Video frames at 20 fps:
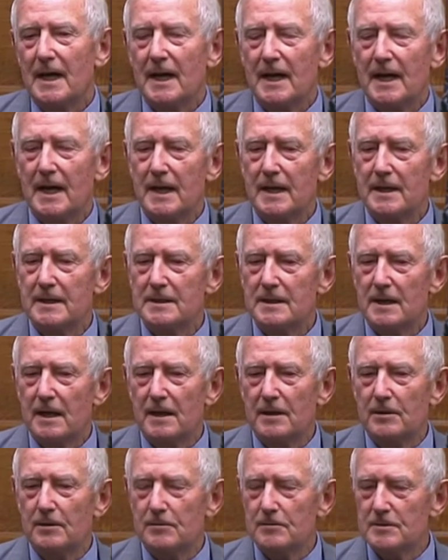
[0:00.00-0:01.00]
and
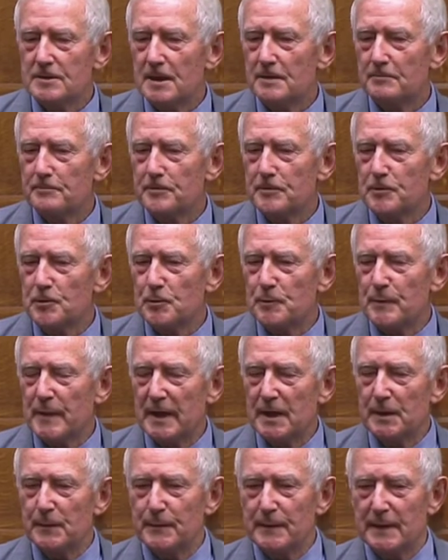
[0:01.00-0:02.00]
I looked up from the
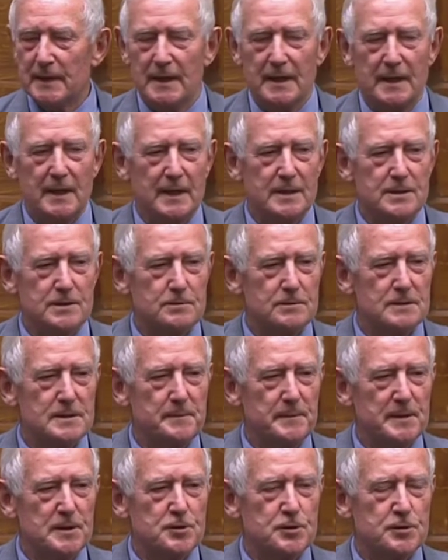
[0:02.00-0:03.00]
paper and saw
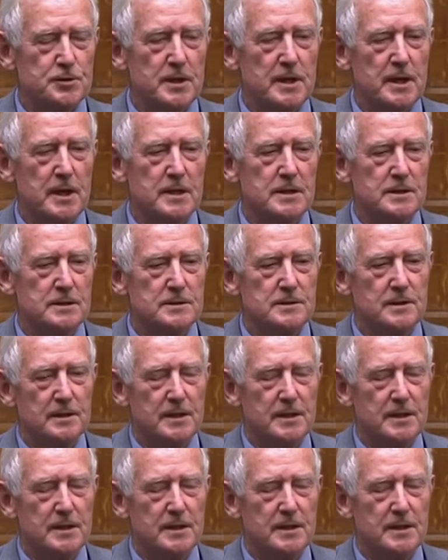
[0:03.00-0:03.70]
something strange.